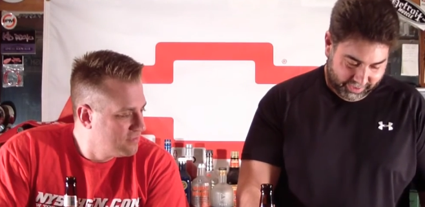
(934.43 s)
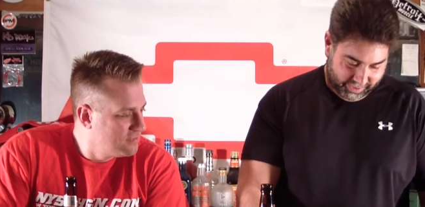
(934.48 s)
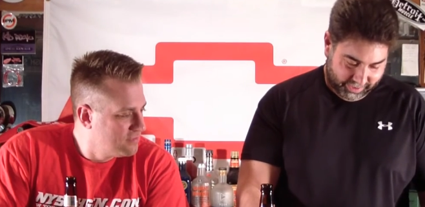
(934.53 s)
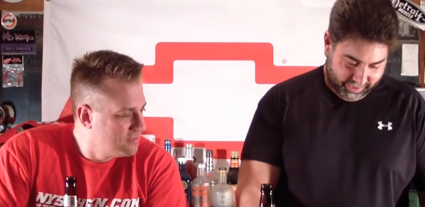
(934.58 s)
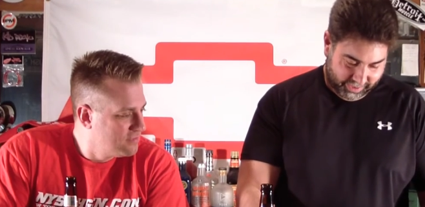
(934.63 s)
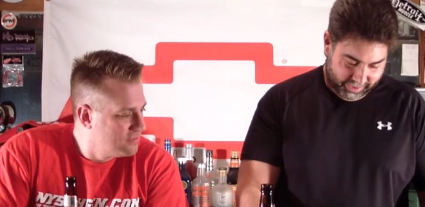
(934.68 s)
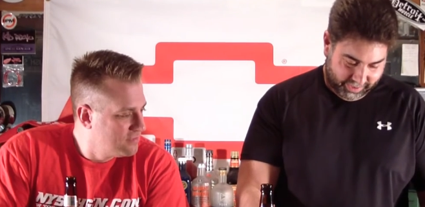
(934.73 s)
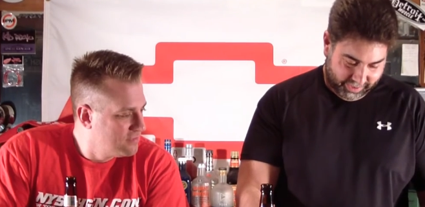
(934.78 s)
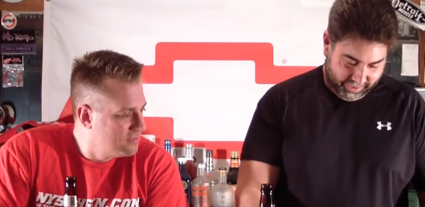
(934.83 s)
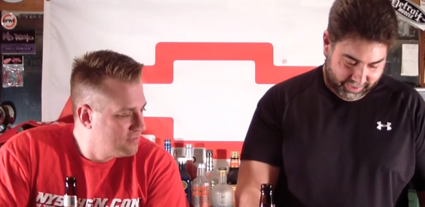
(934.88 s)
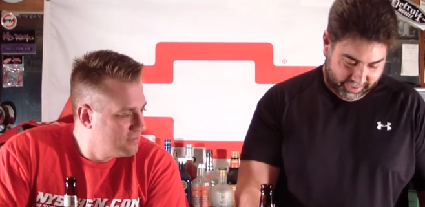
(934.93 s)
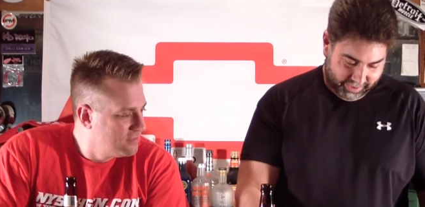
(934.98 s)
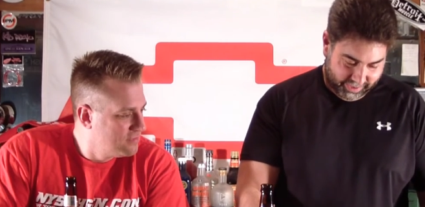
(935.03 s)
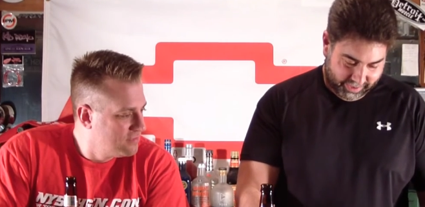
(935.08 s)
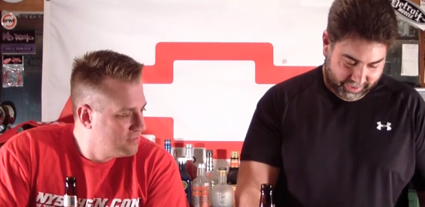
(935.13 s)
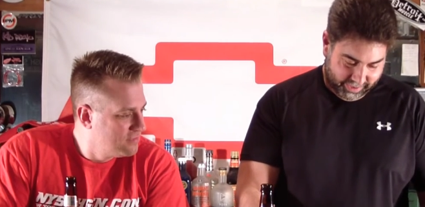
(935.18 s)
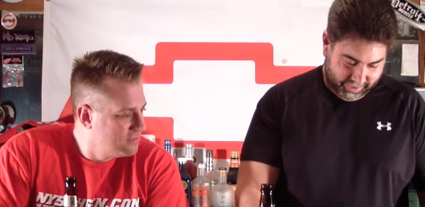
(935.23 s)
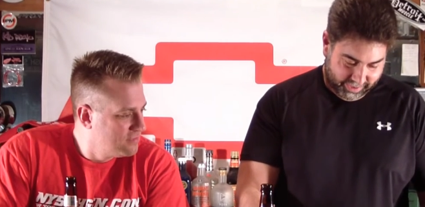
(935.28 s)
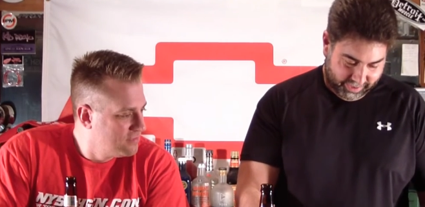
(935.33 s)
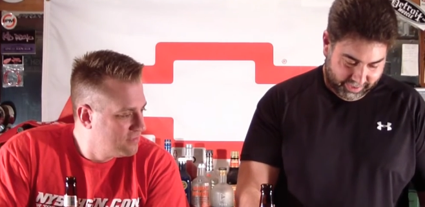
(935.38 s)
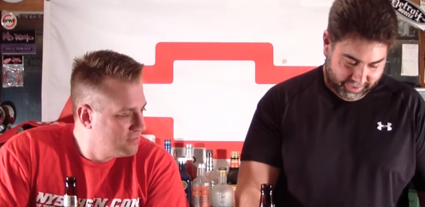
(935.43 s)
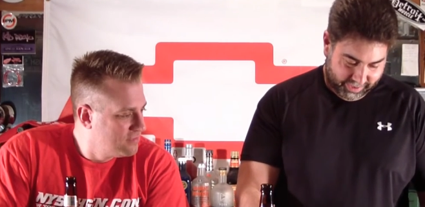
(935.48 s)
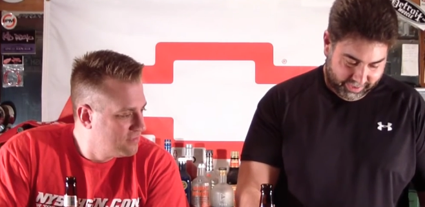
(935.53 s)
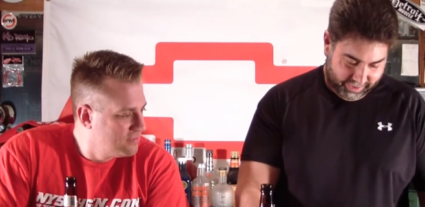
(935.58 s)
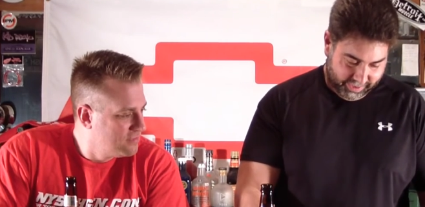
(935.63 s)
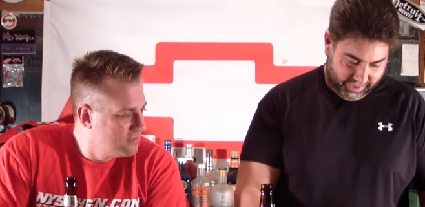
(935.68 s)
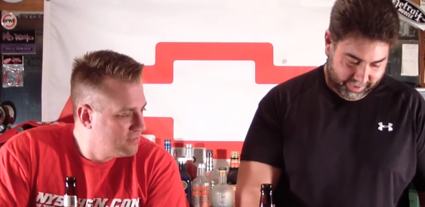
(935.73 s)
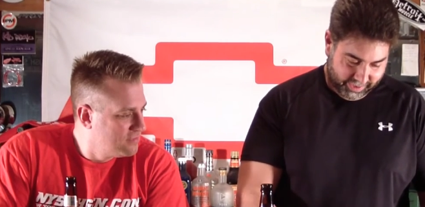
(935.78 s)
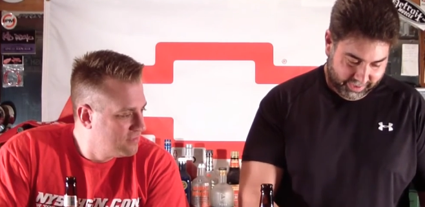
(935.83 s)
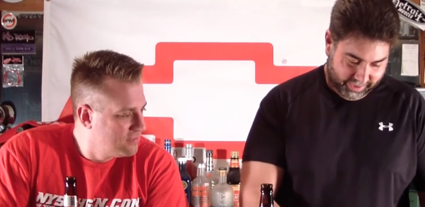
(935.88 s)

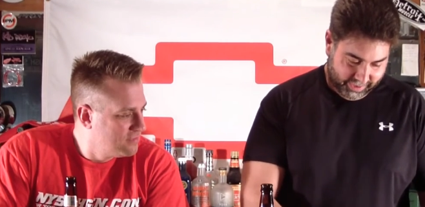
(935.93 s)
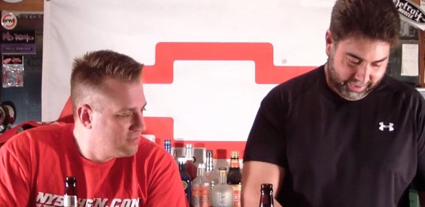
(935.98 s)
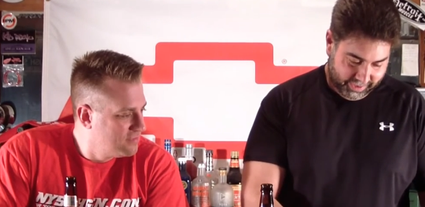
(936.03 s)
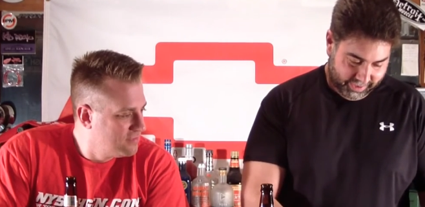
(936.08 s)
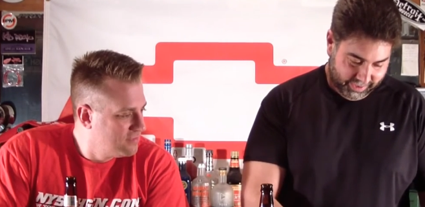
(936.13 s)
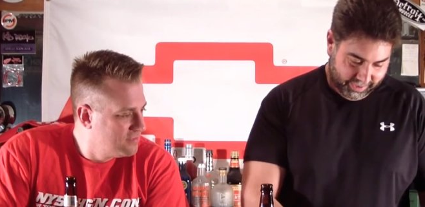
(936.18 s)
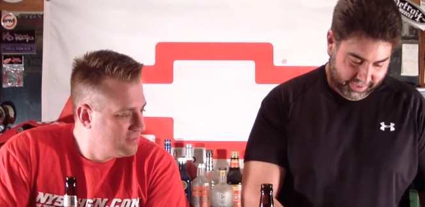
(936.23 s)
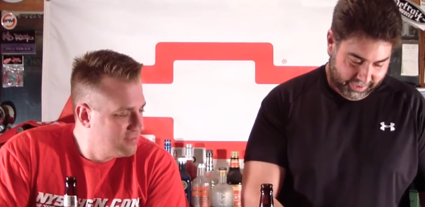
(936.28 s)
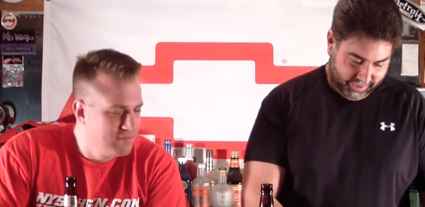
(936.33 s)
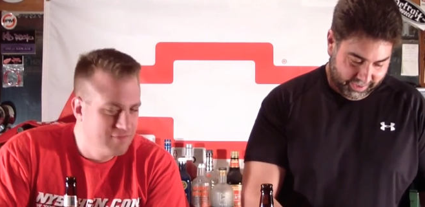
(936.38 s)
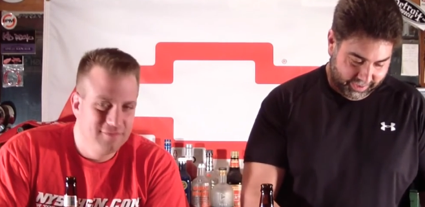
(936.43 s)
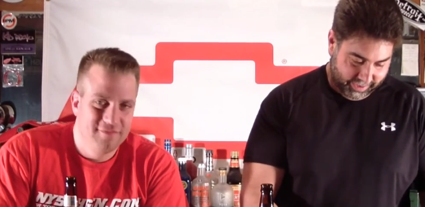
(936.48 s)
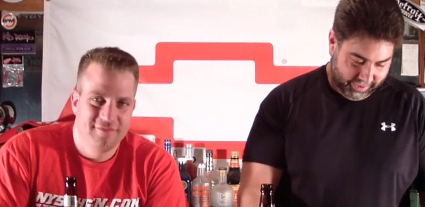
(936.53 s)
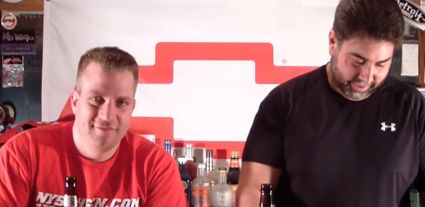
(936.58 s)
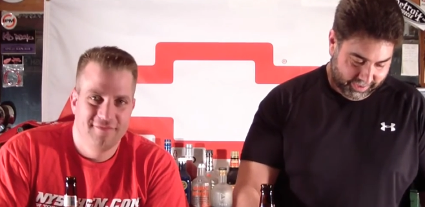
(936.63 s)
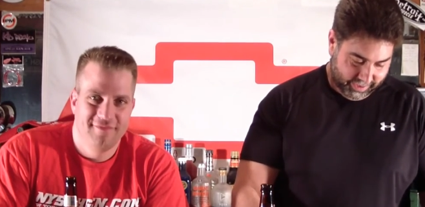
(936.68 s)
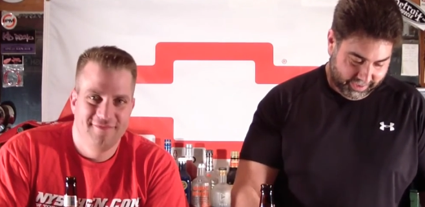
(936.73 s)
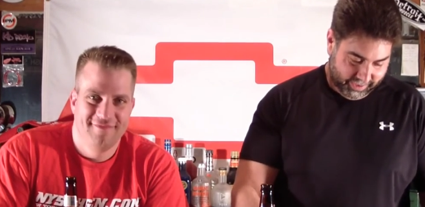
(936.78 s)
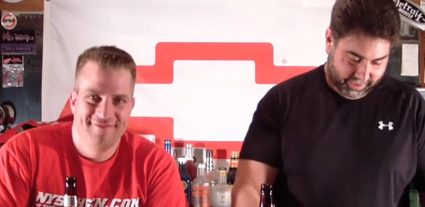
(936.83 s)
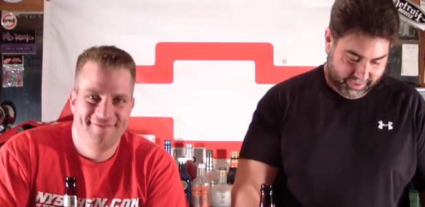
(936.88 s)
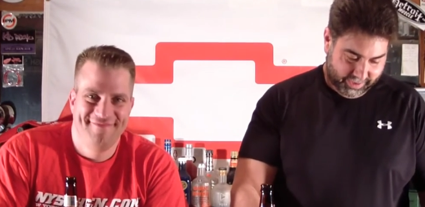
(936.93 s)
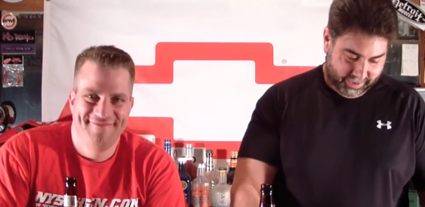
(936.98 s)
(no one is talking)